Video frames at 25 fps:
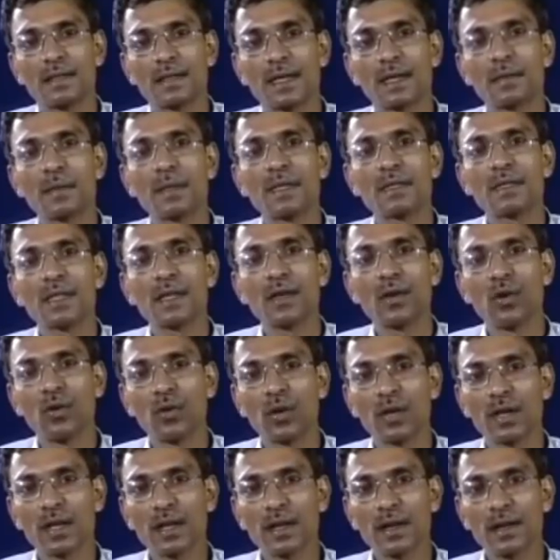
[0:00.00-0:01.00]
That means a
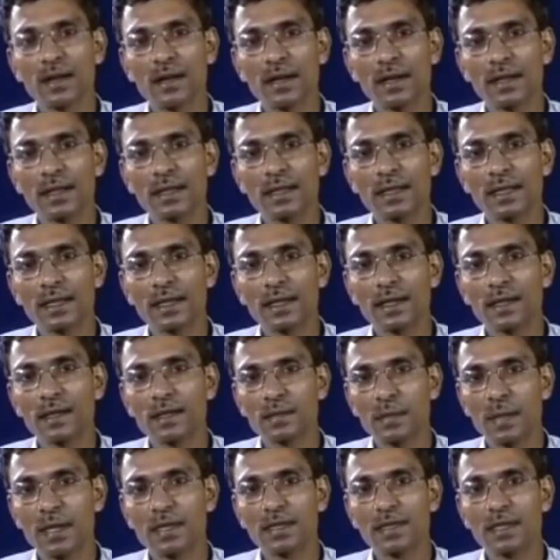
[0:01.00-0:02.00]
lower conditioned
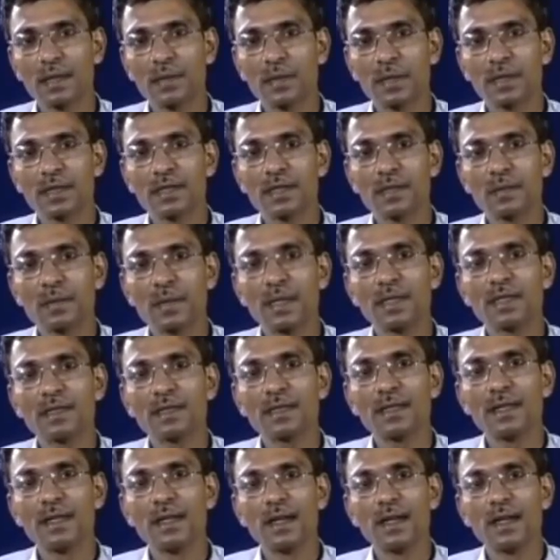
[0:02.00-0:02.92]
space temperature means